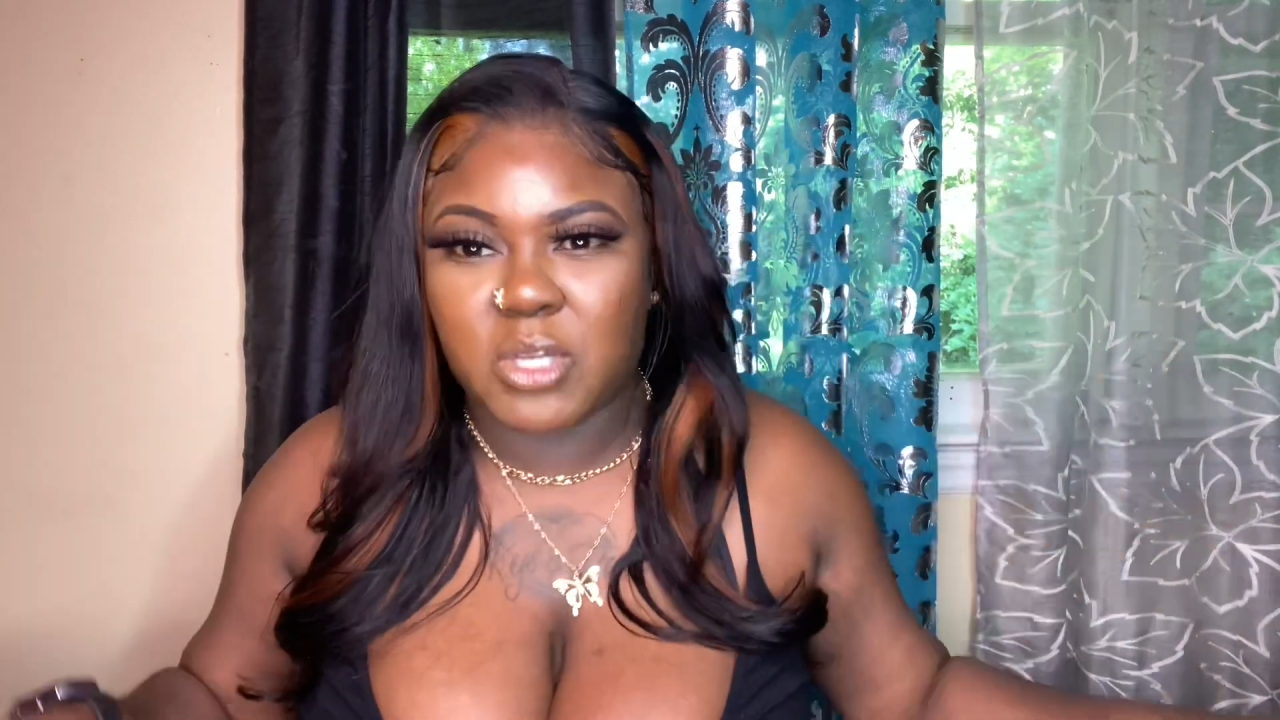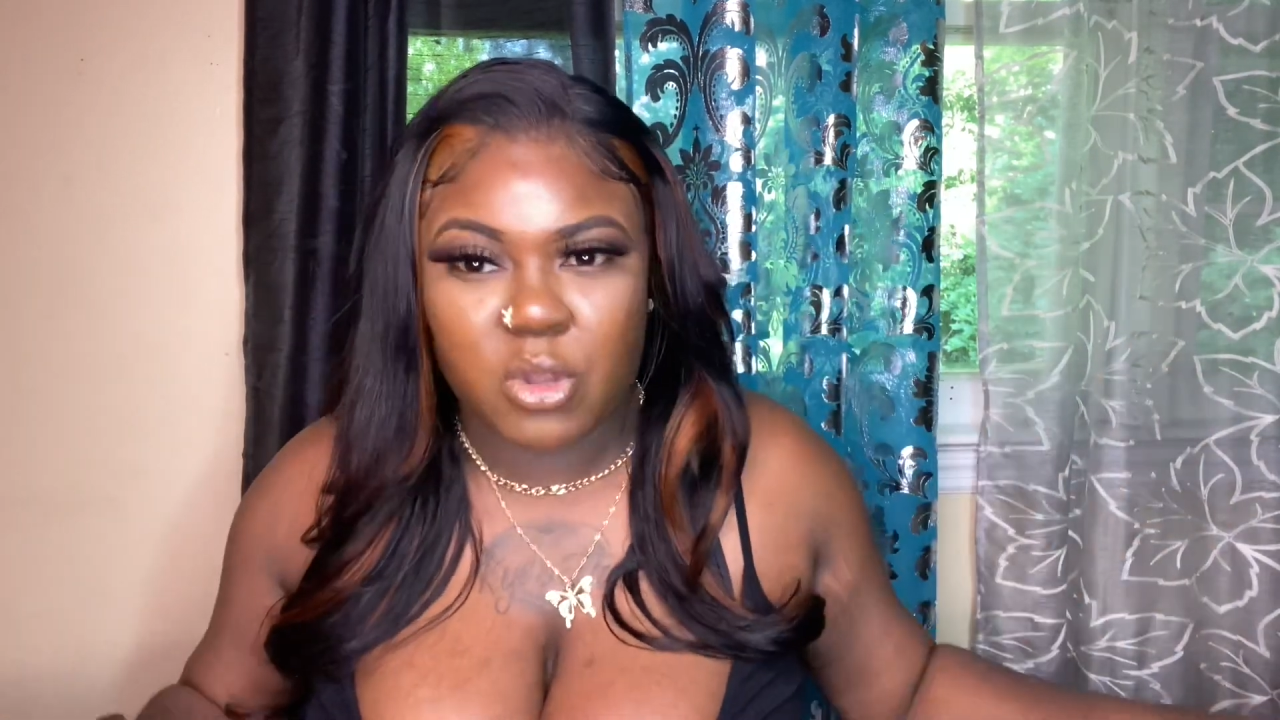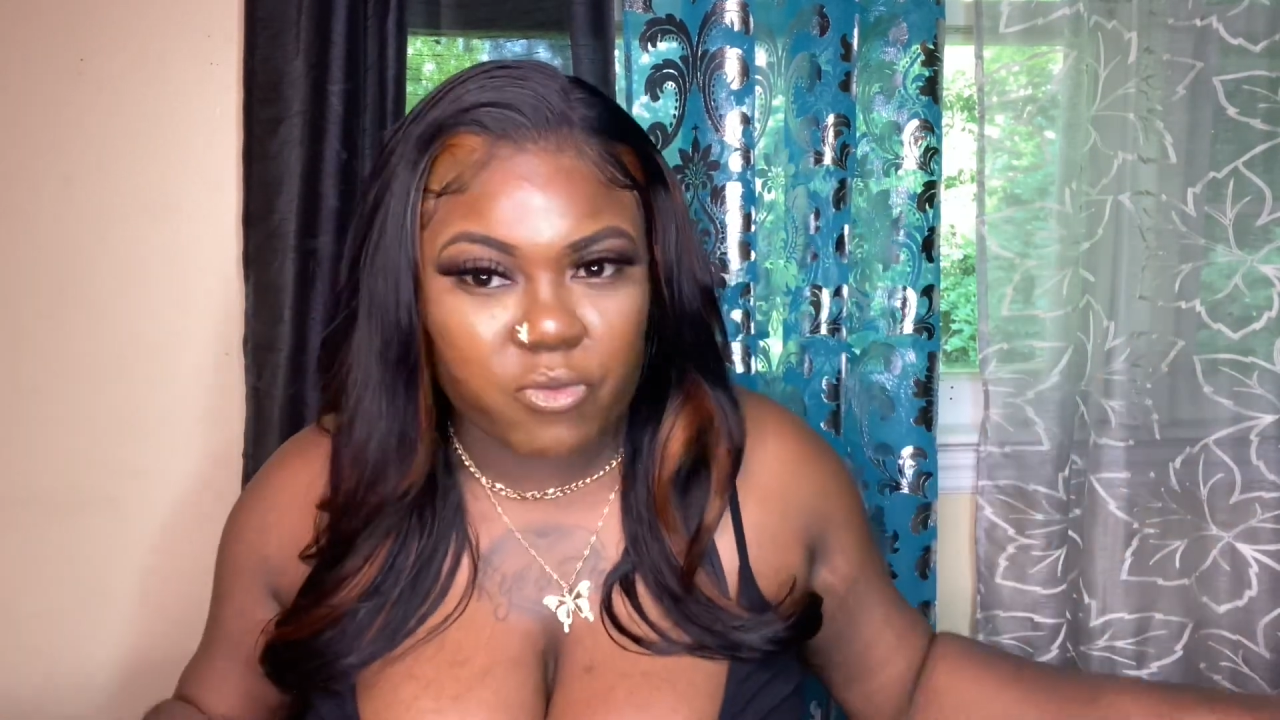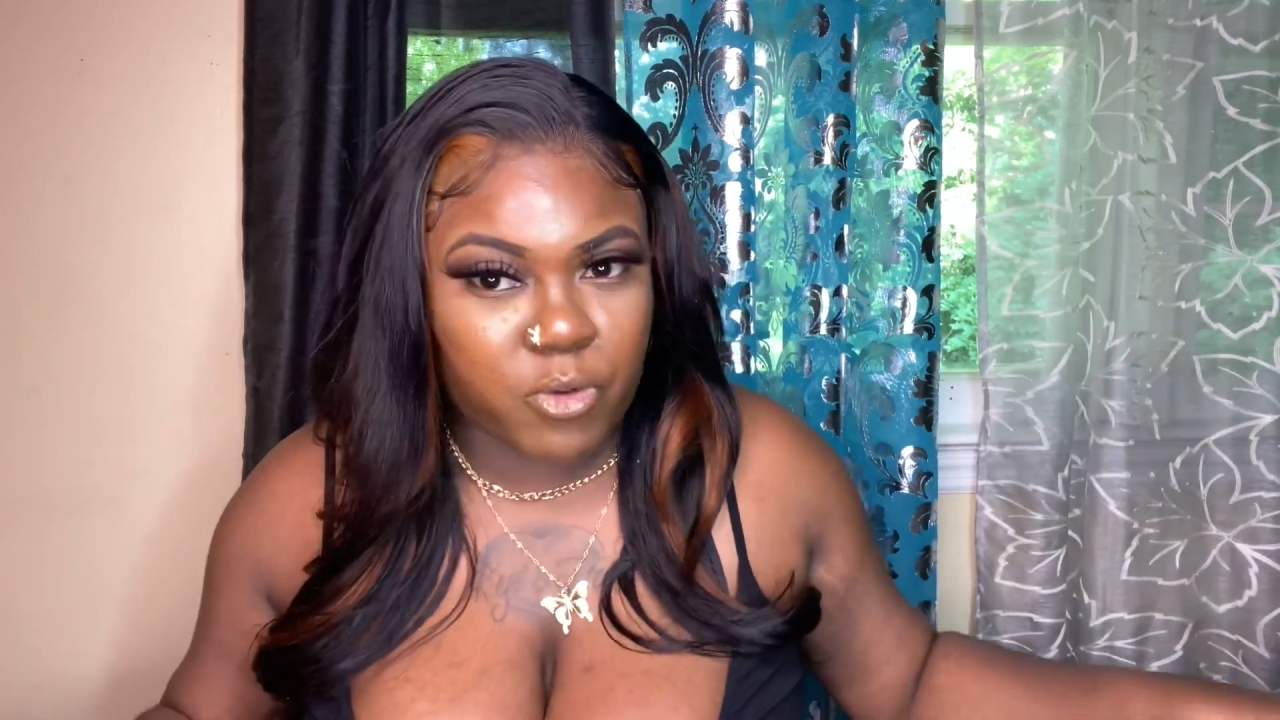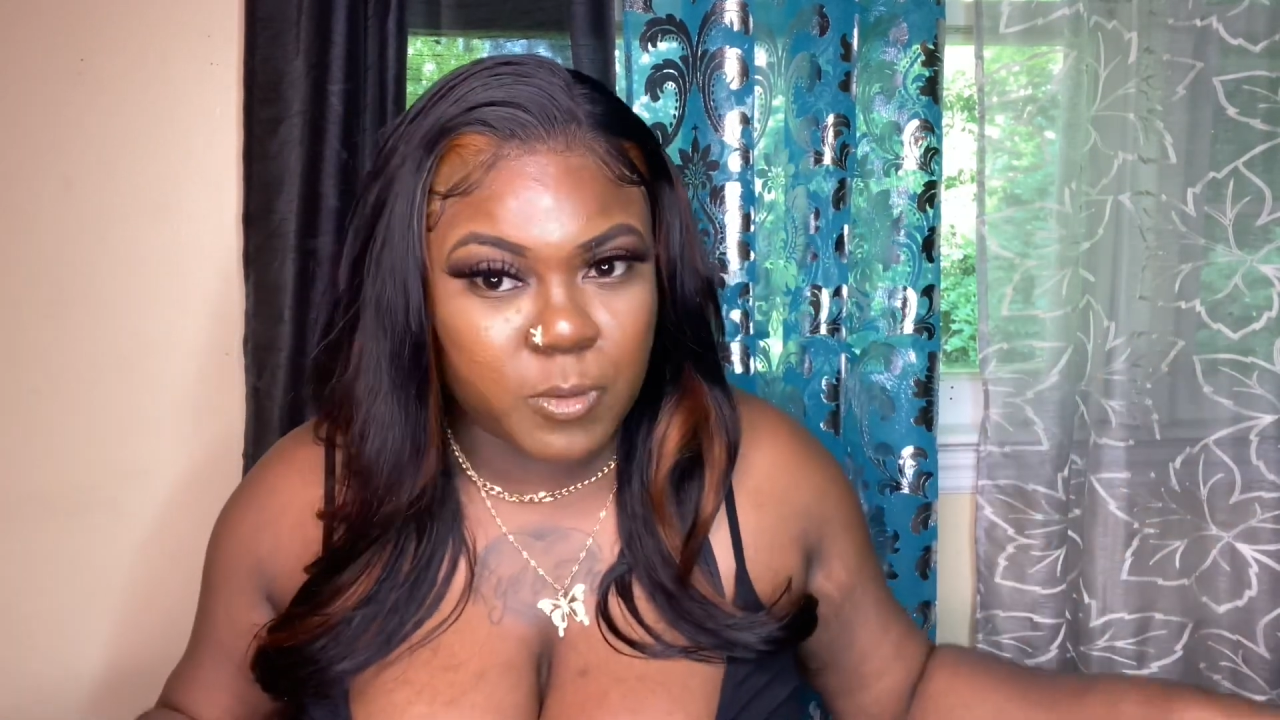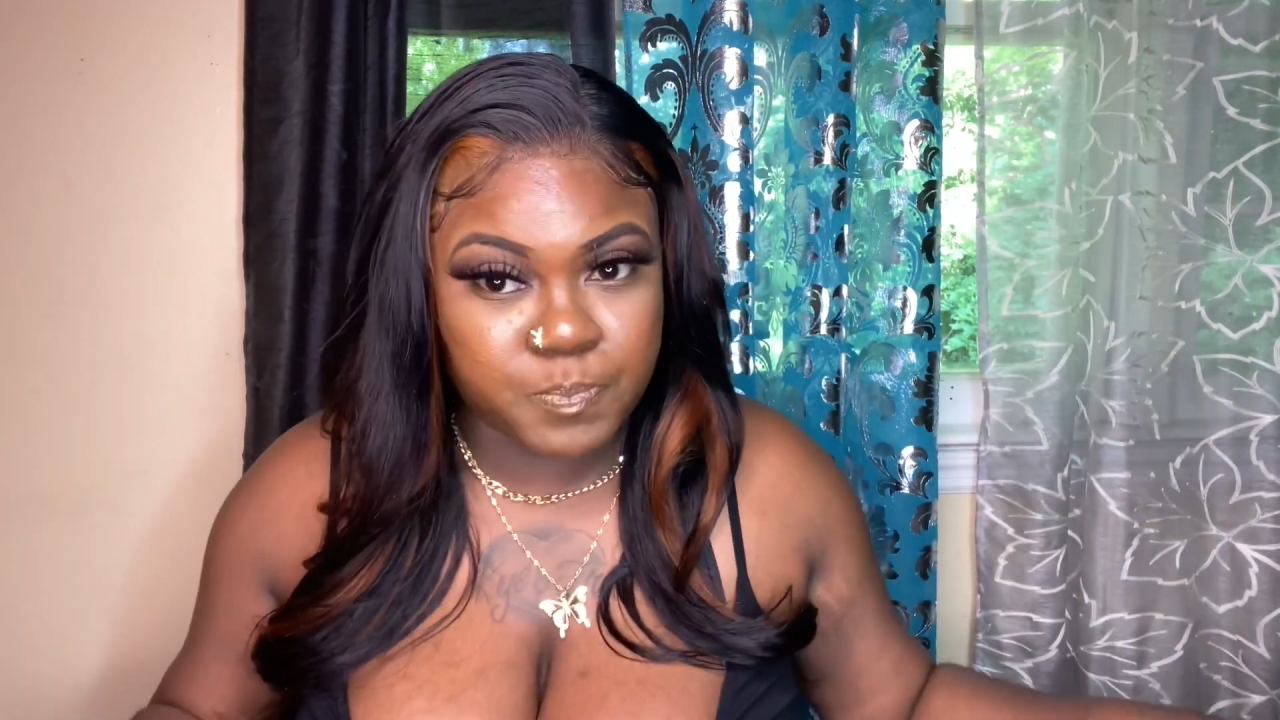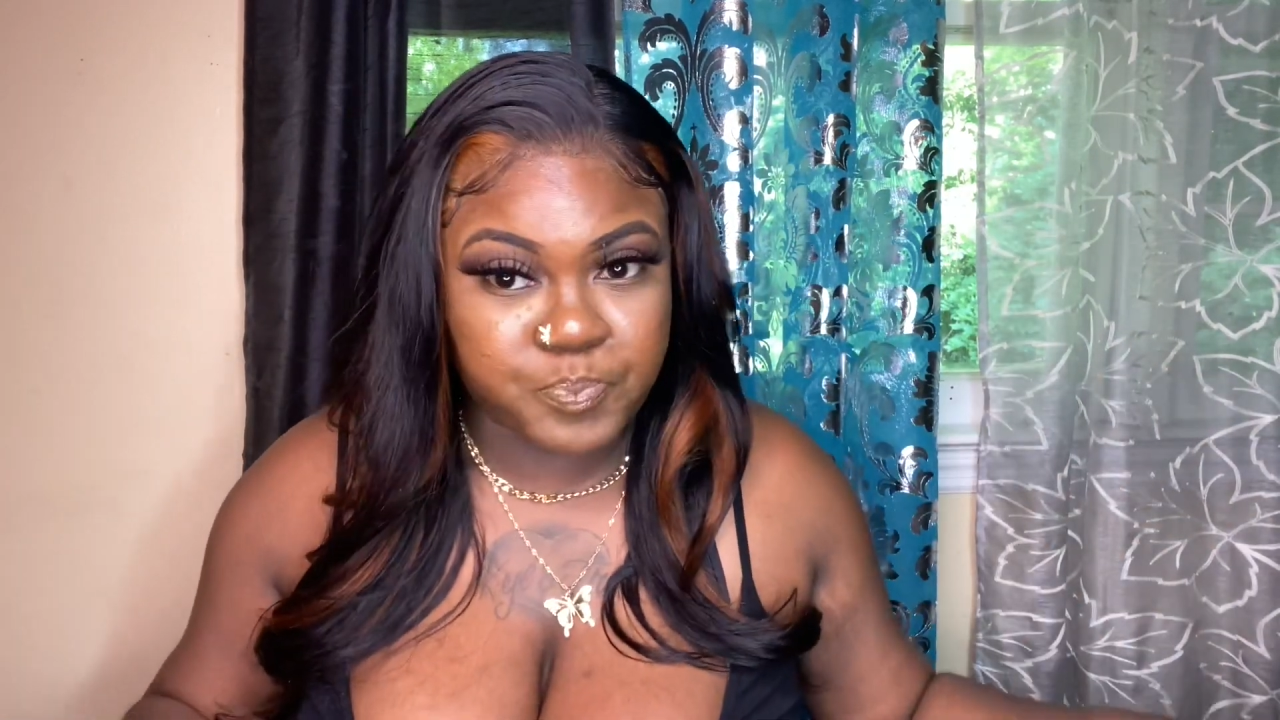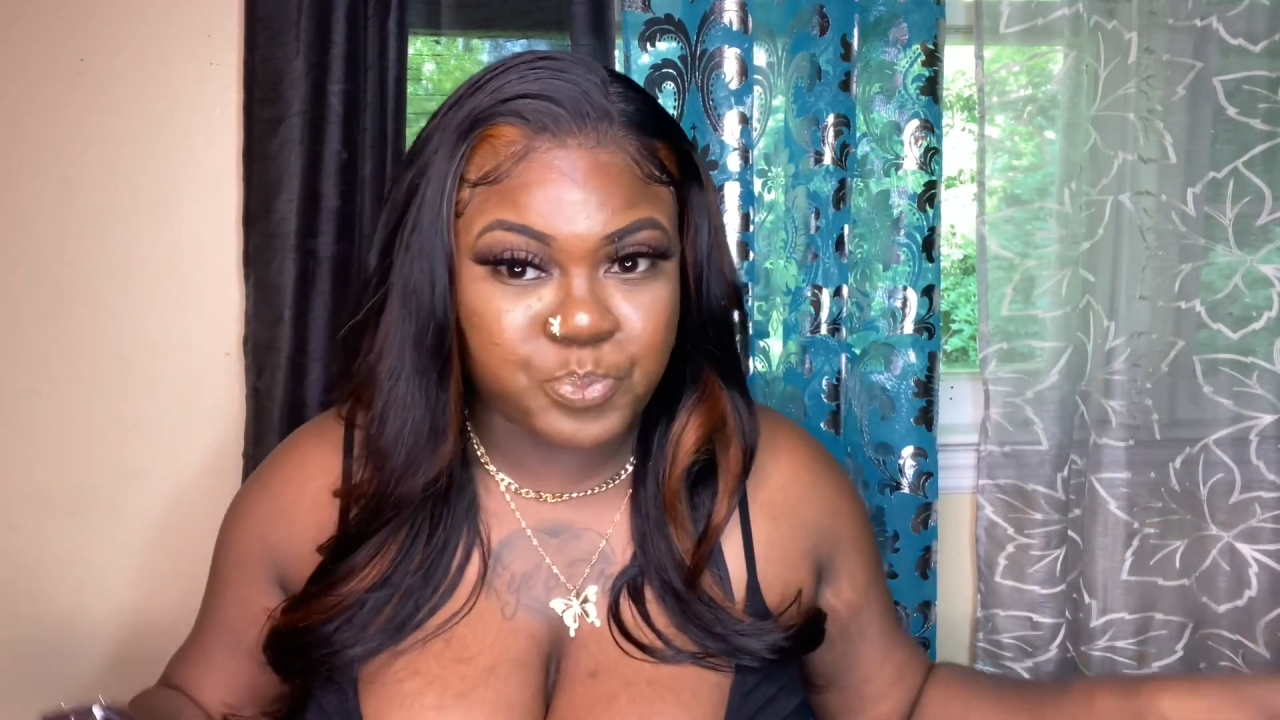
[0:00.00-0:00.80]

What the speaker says: different.